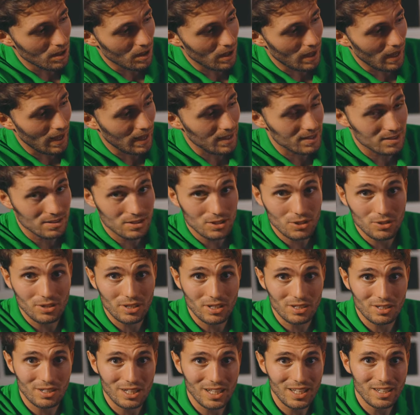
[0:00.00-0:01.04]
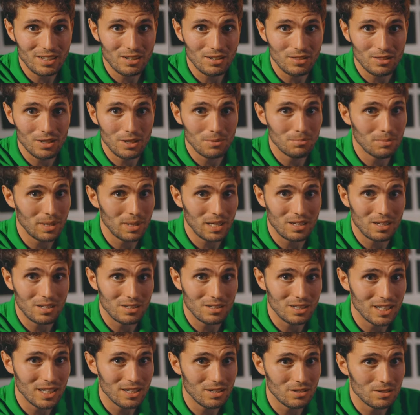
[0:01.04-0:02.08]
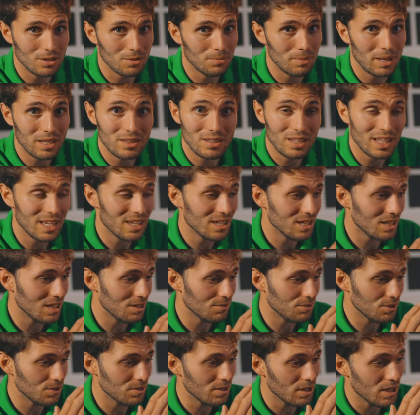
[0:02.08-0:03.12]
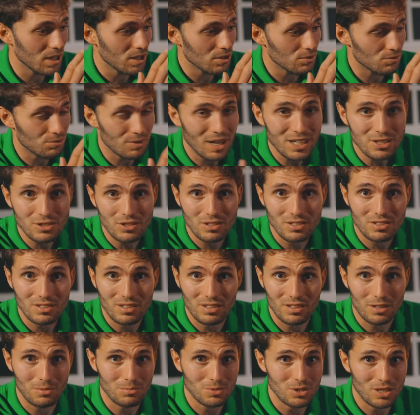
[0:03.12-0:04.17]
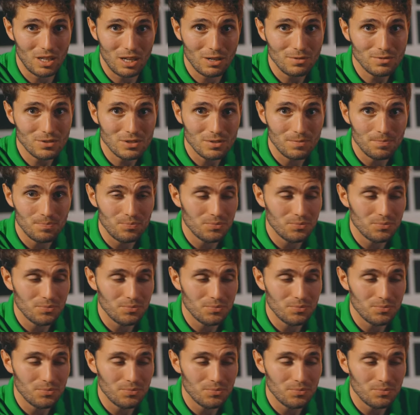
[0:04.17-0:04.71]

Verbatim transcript: And you can click on them, they can click on them, and they can even register themselves.